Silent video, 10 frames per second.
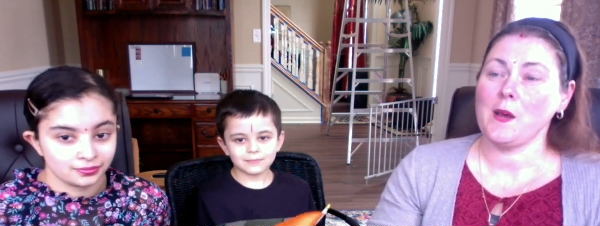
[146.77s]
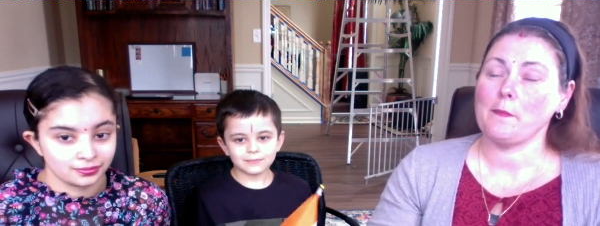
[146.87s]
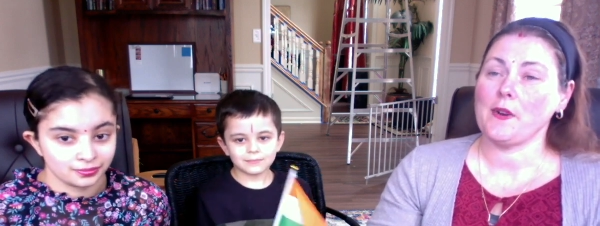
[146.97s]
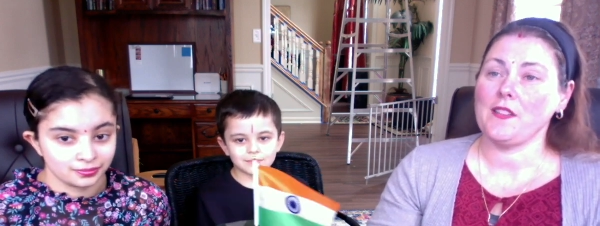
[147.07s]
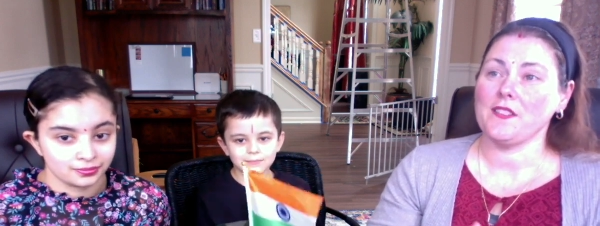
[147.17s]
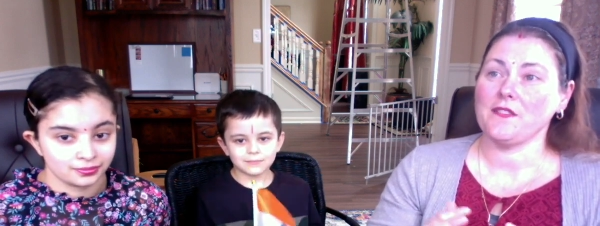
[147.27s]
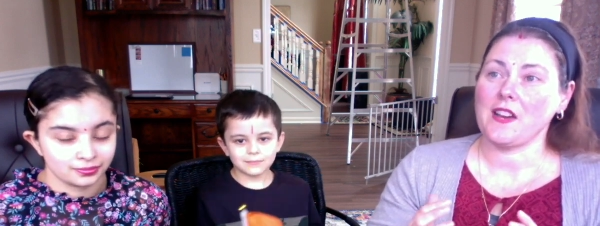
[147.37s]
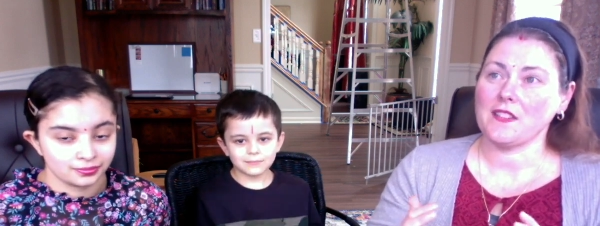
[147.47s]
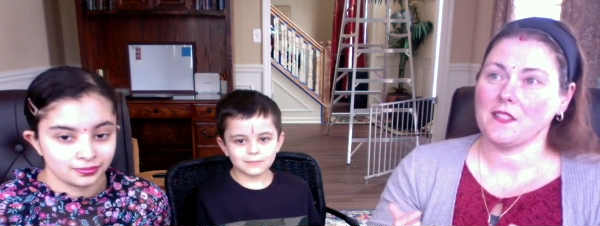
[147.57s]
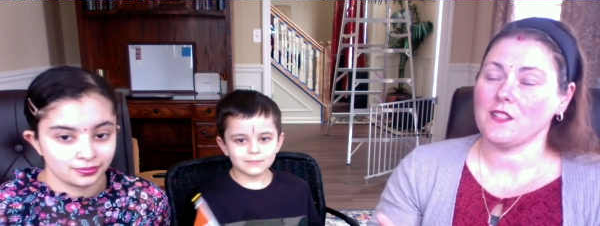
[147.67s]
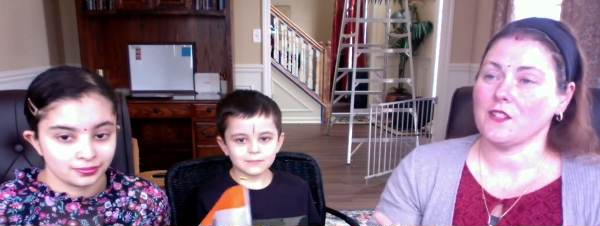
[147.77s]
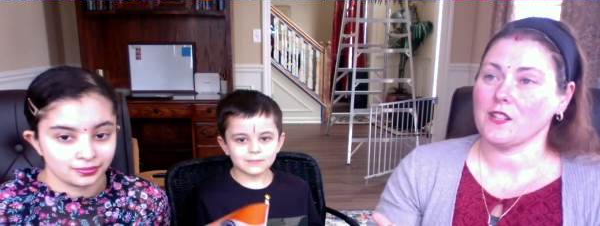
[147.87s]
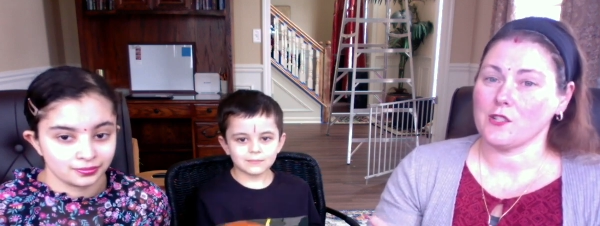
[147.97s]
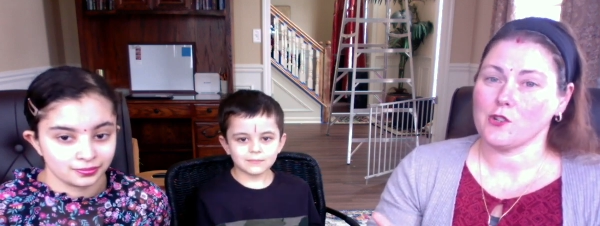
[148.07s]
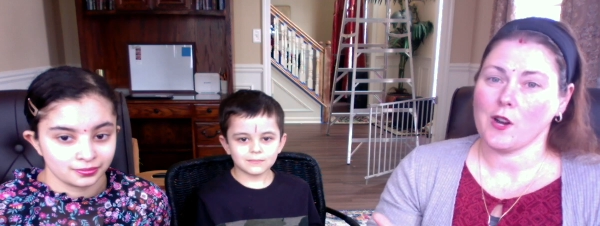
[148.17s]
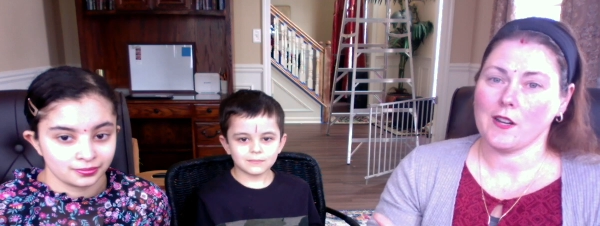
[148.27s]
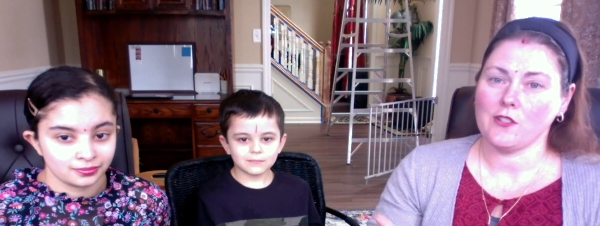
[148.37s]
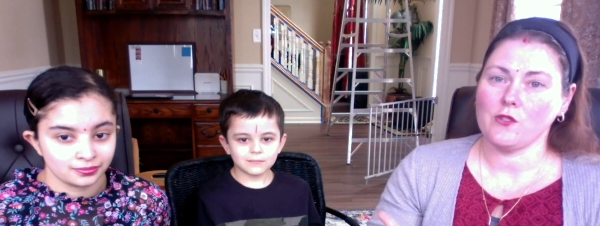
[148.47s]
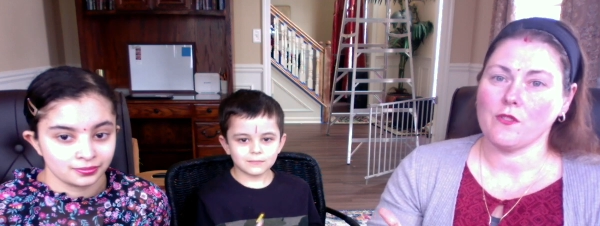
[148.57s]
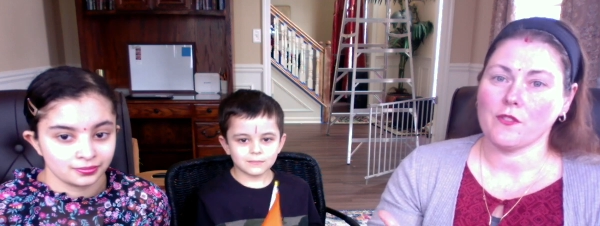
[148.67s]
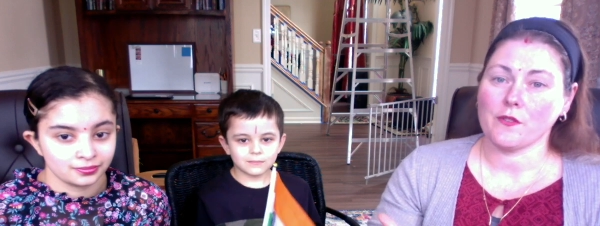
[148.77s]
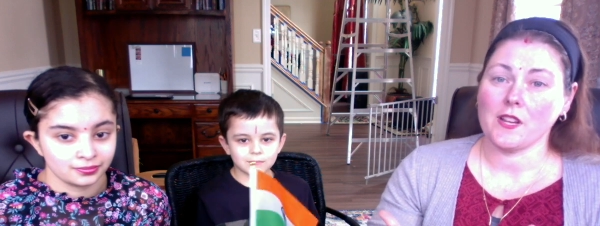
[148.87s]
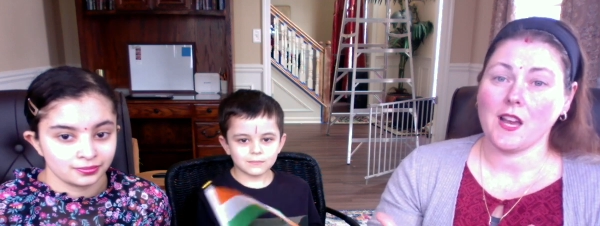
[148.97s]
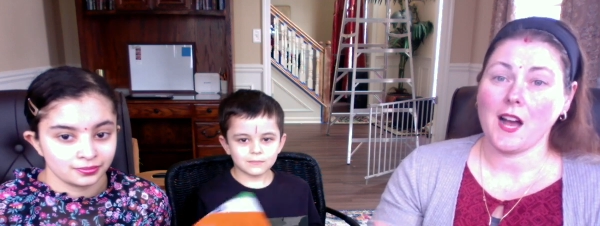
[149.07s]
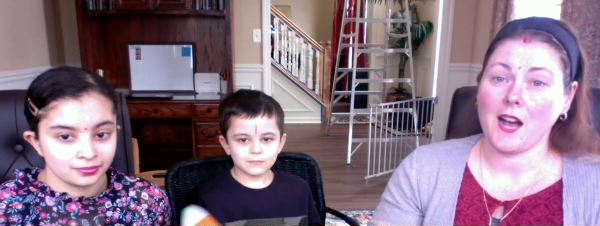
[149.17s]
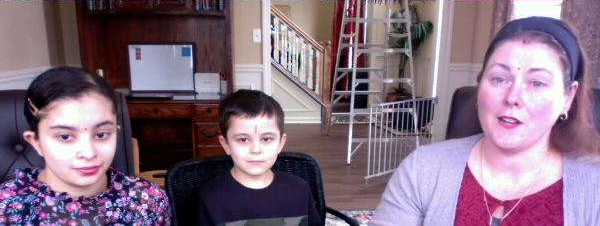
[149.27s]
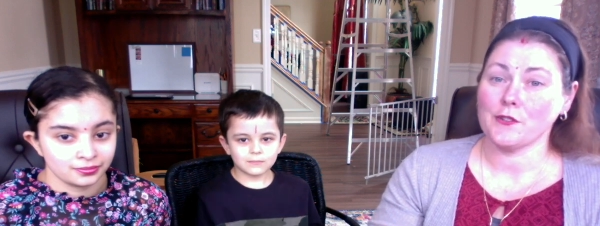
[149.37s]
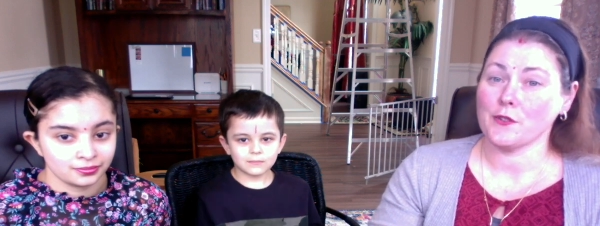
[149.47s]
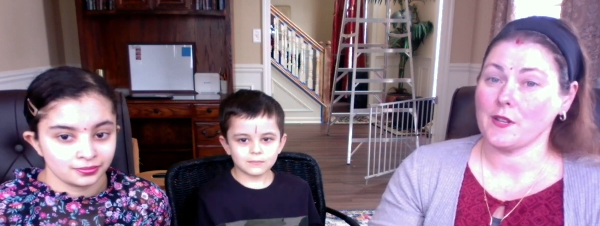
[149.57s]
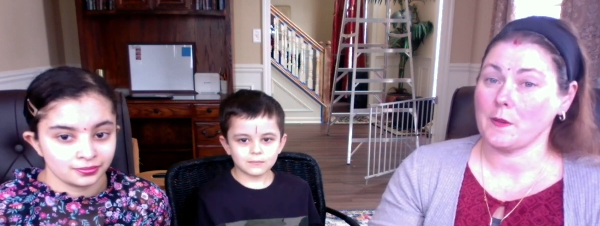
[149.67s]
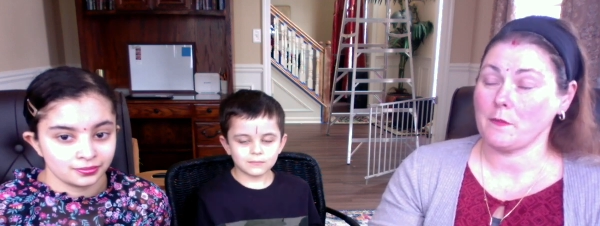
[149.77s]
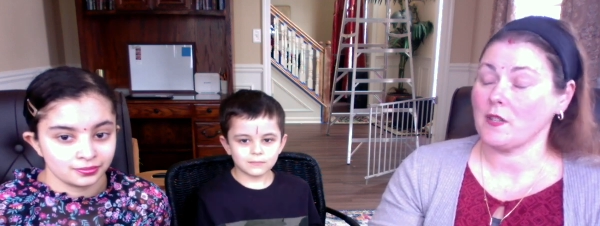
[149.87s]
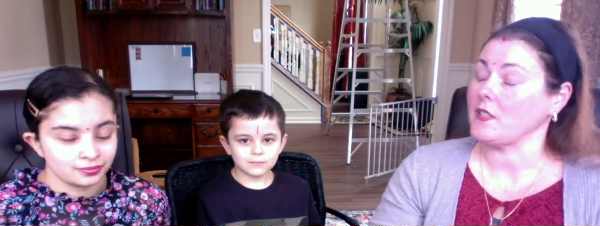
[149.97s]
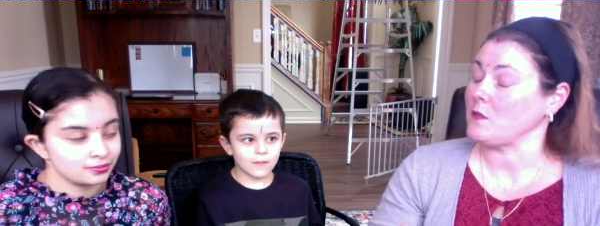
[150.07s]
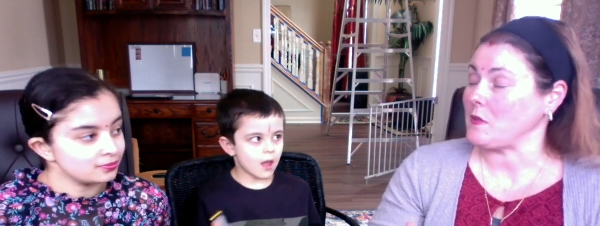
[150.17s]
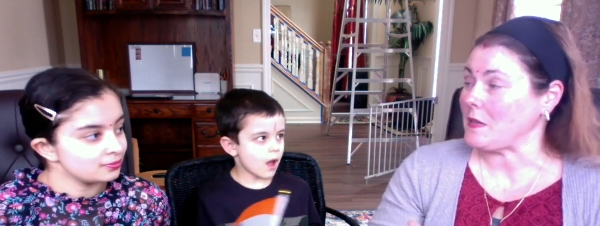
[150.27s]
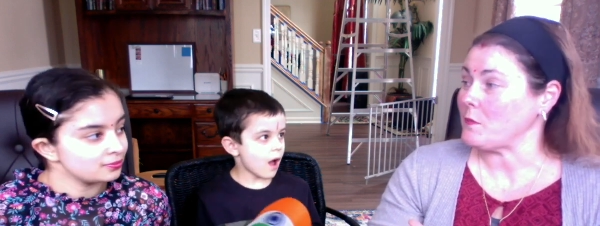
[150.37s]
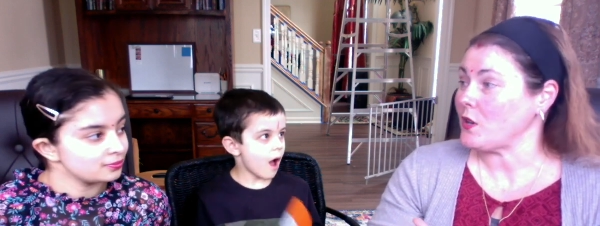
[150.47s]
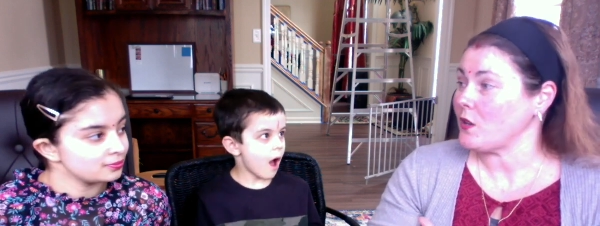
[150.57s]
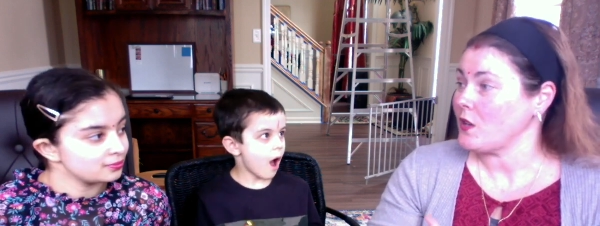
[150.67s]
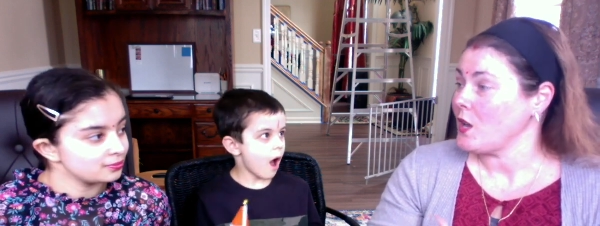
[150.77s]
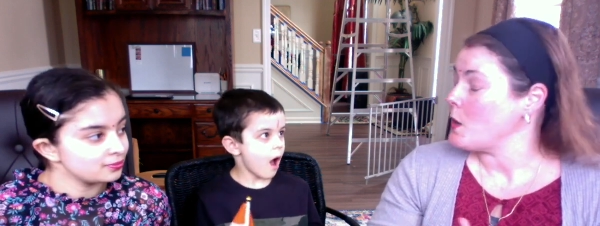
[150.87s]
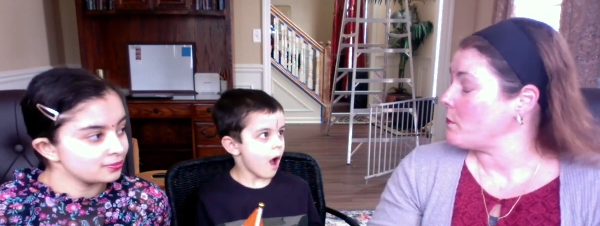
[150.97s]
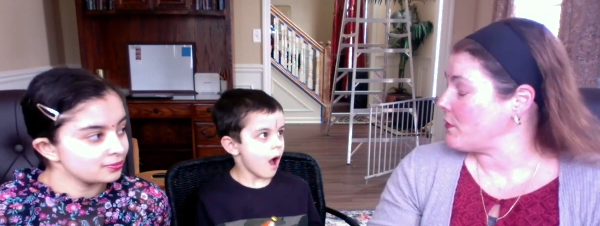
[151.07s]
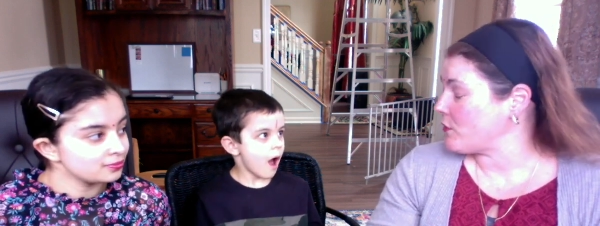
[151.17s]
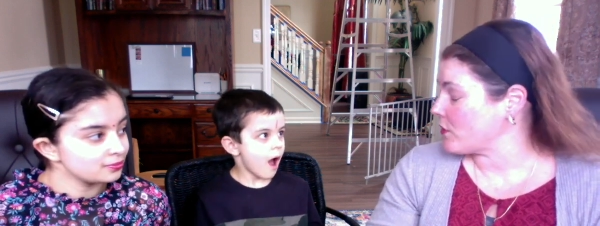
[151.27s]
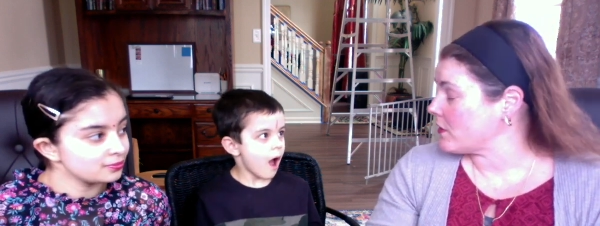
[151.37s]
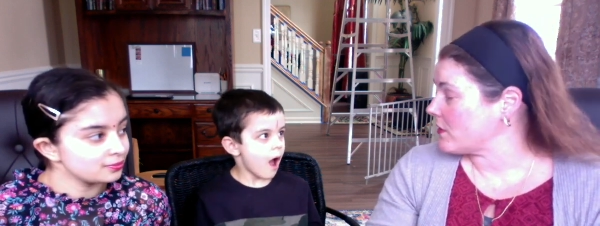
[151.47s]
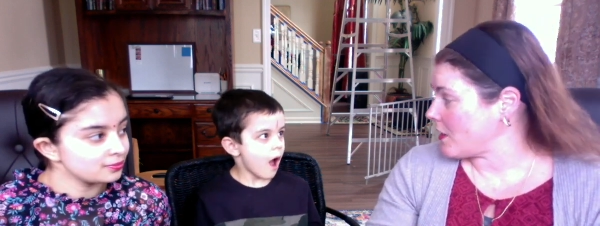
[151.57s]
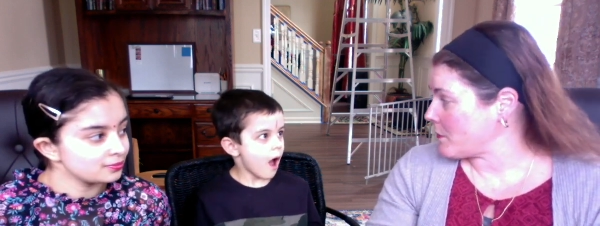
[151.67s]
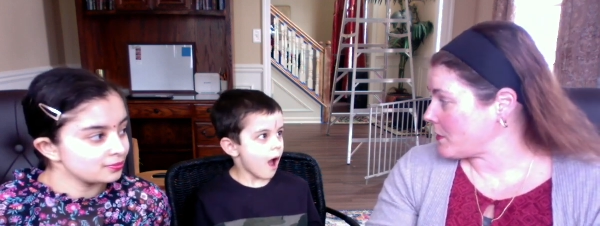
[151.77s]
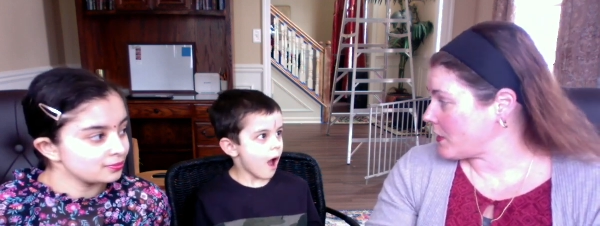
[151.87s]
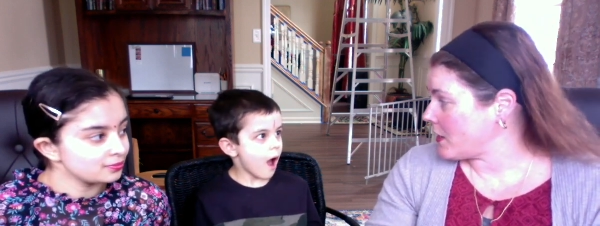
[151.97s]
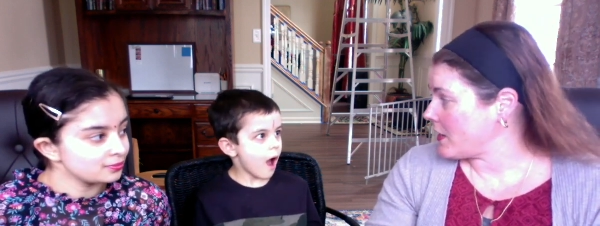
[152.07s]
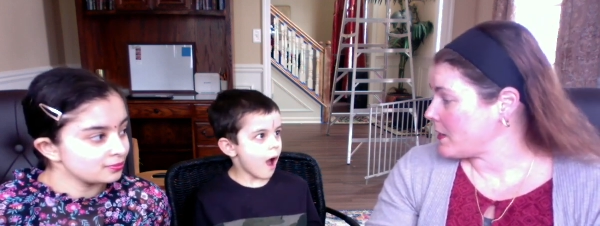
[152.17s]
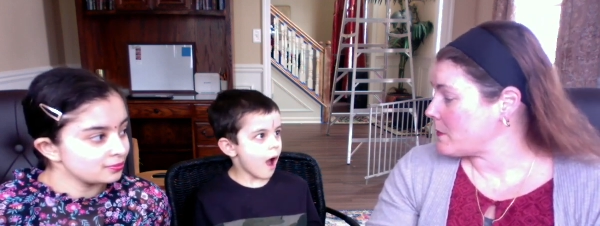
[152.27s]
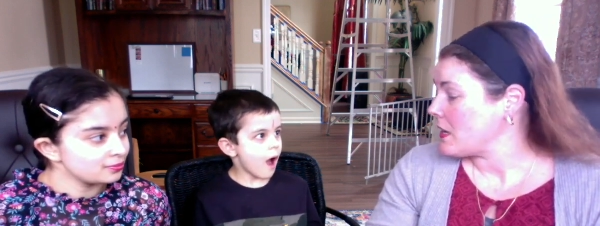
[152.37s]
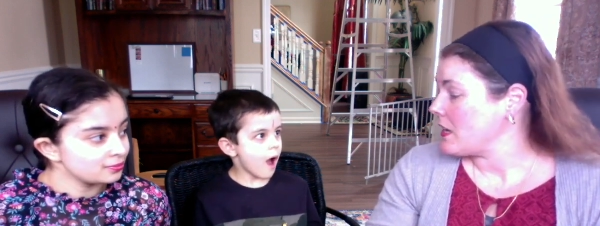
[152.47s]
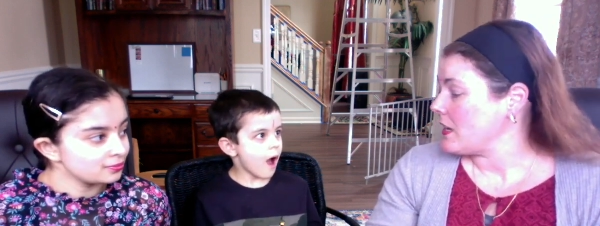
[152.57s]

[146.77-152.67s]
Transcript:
Speaker 1: but the fact that they're going to try to do 300 million people before the summertime